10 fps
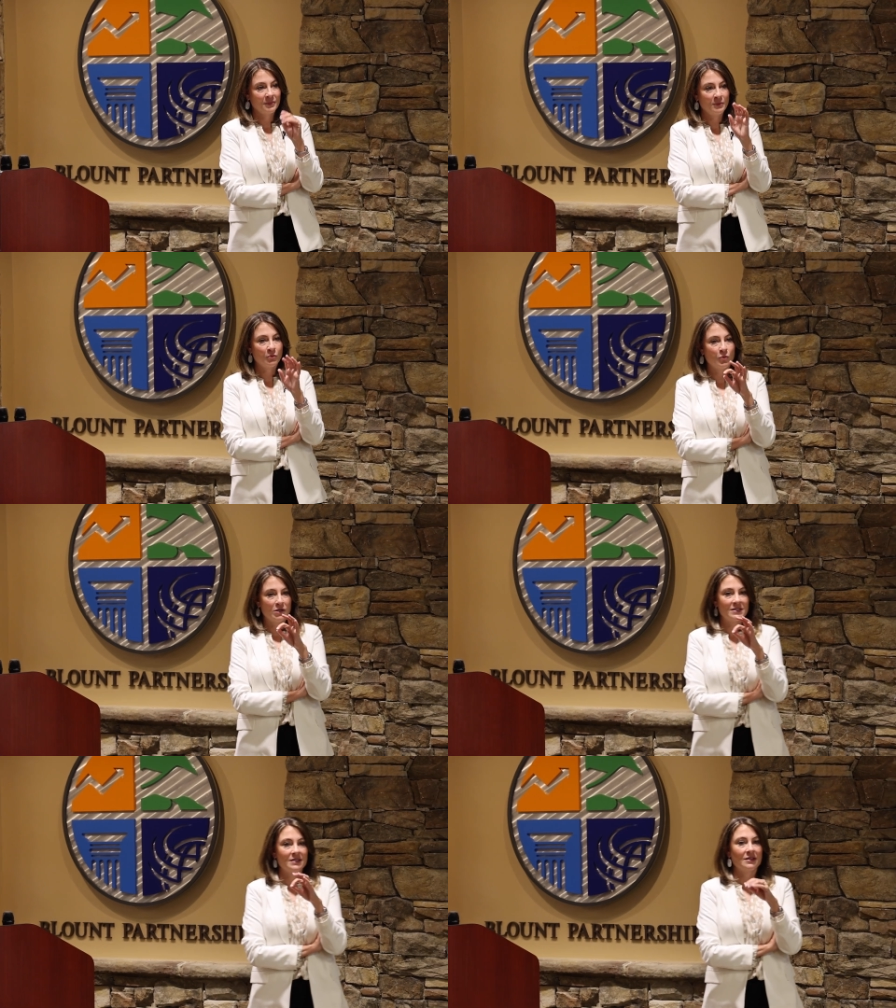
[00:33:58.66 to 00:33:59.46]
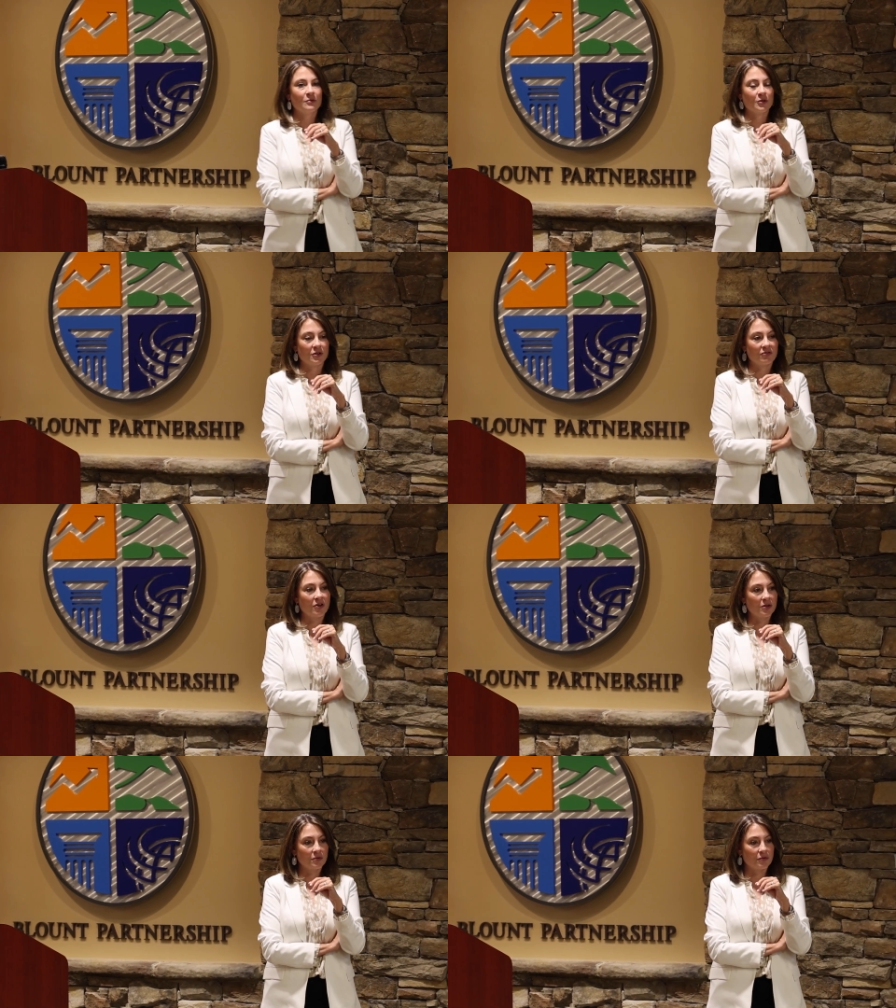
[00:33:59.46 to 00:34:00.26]
People want to see that we're going to
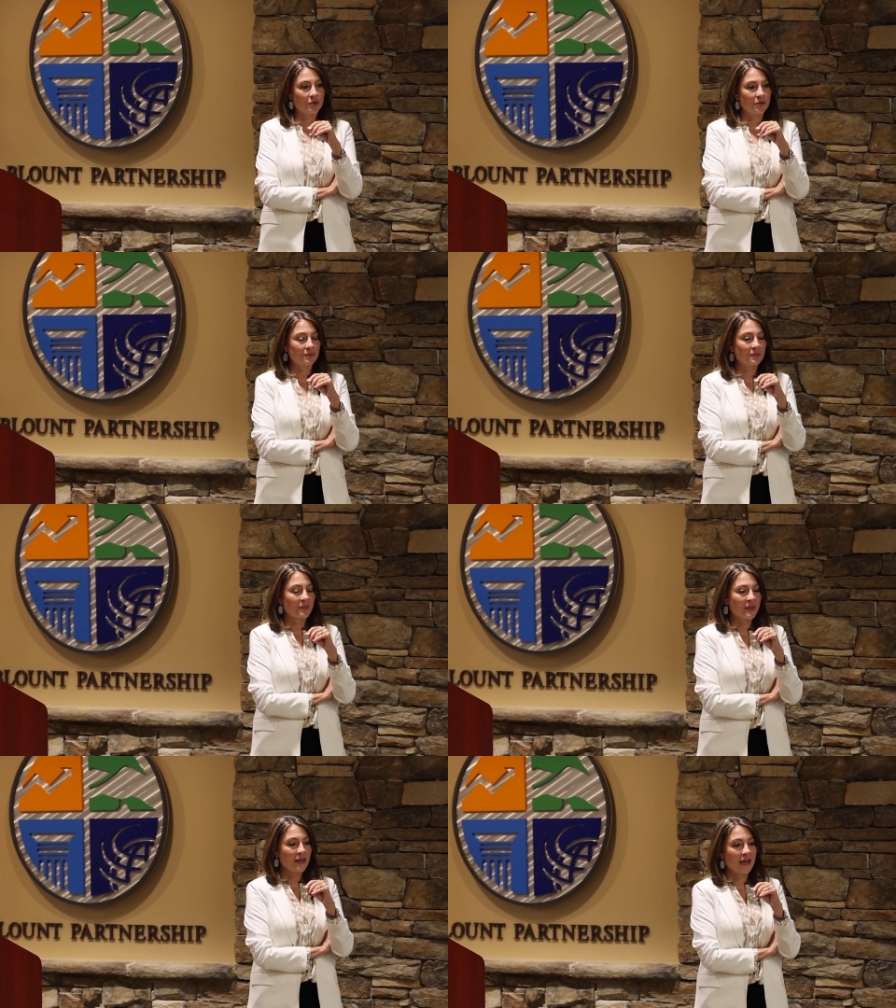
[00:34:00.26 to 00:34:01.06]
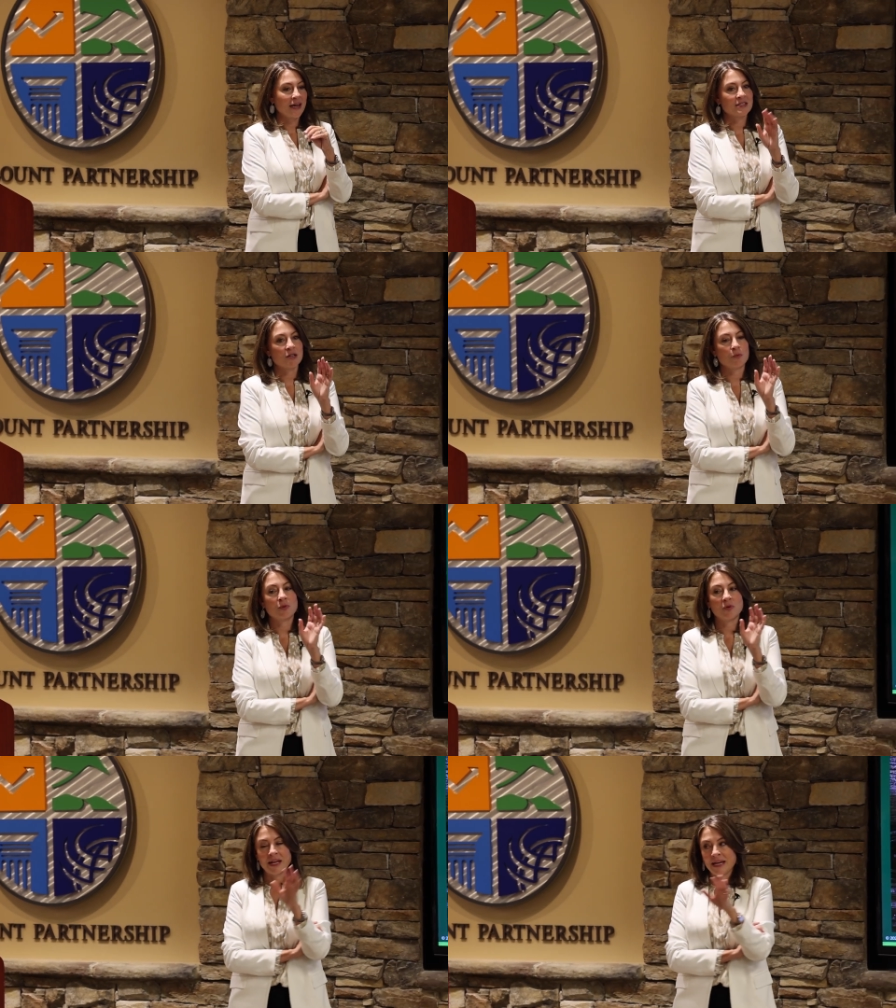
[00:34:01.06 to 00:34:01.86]
follow through. And so
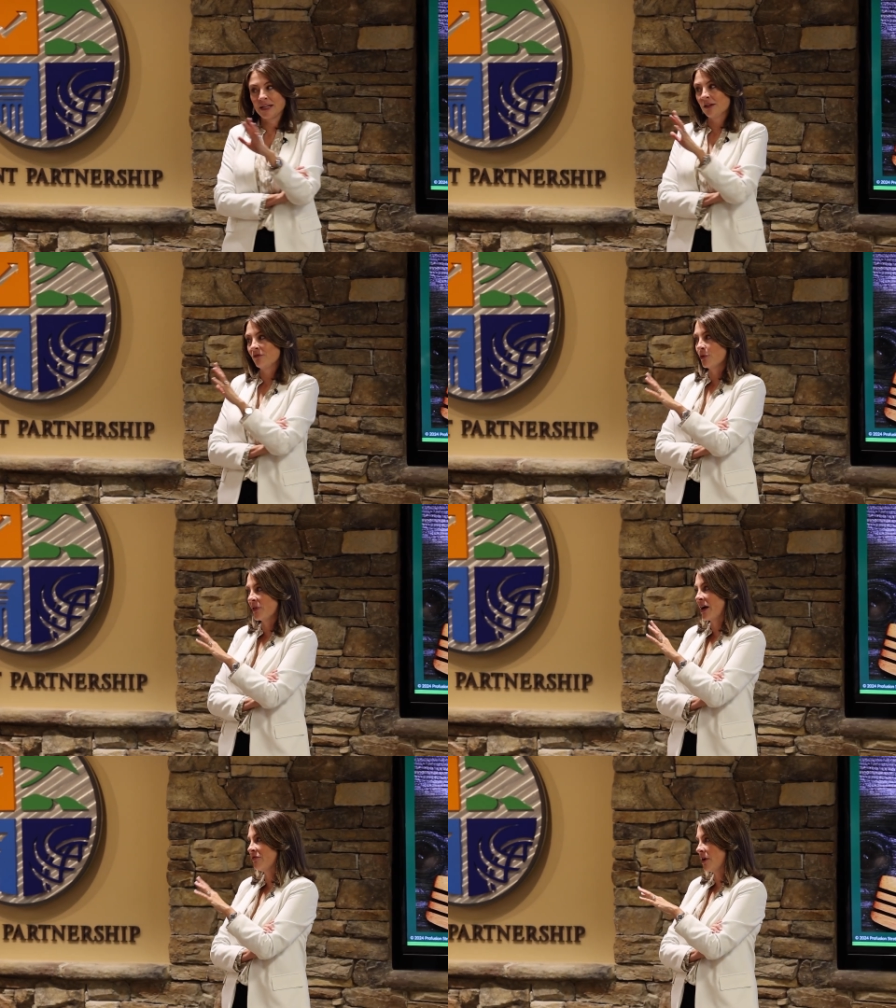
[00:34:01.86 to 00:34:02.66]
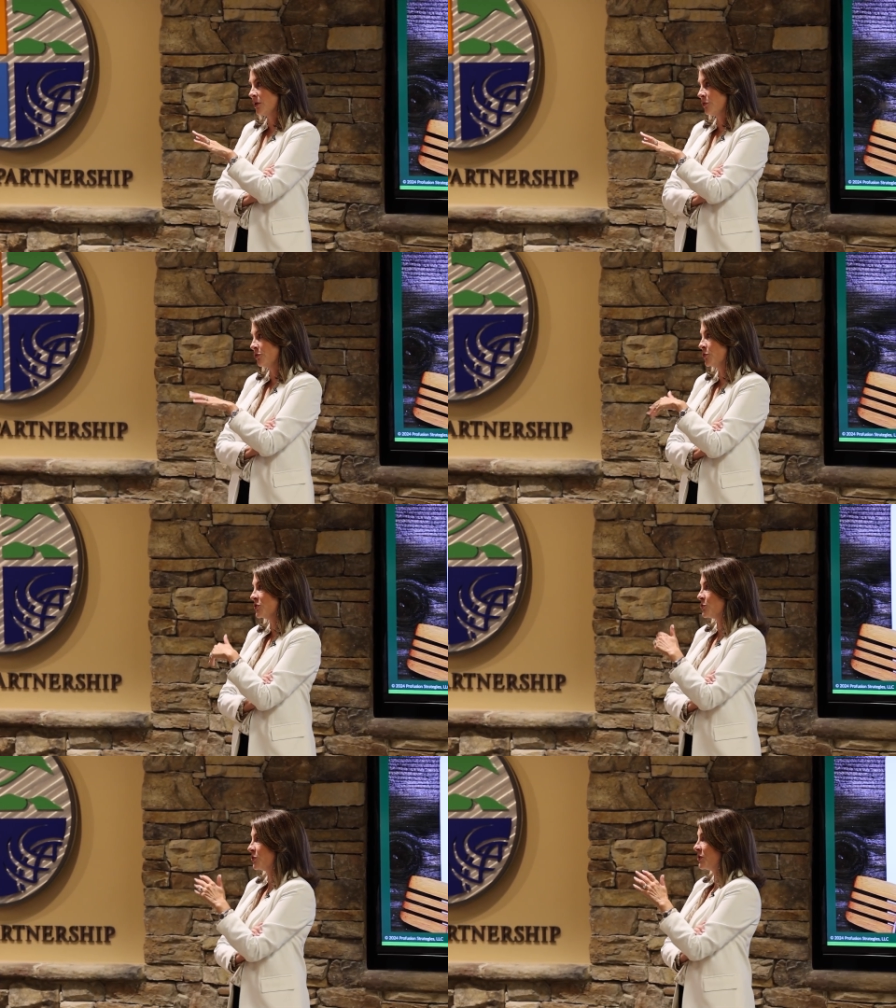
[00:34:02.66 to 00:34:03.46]
planning for that follow through
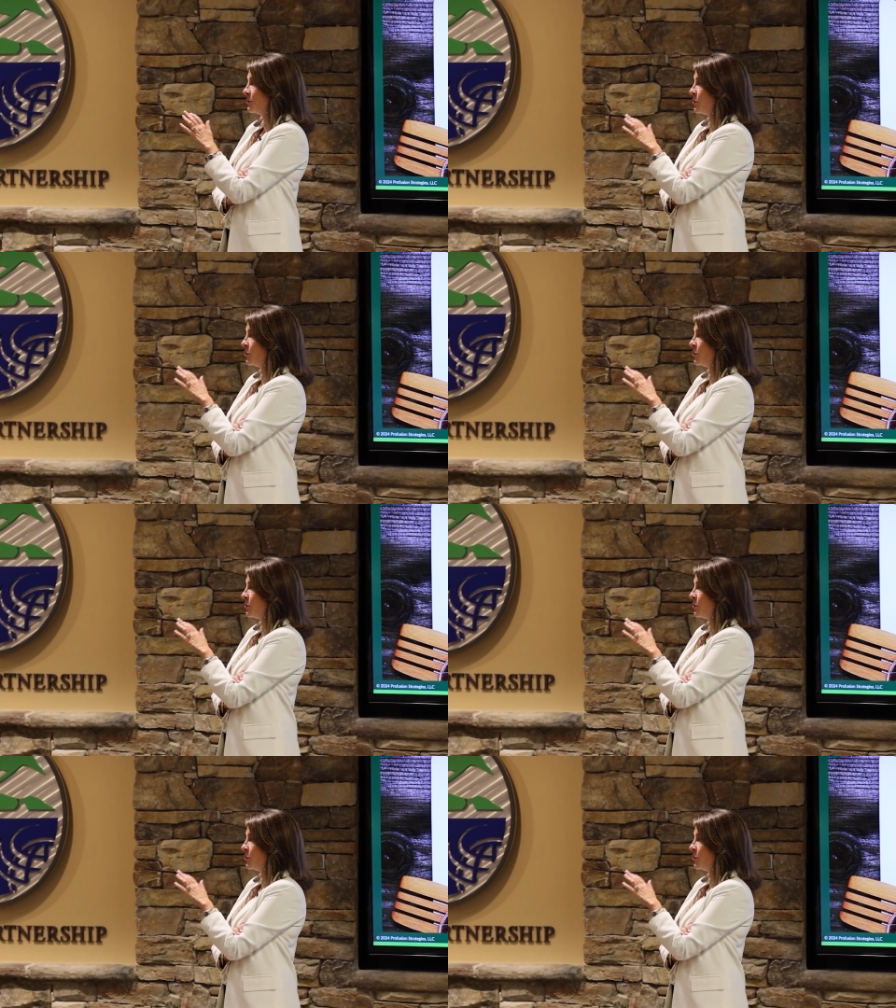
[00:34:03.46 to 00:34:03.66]
is really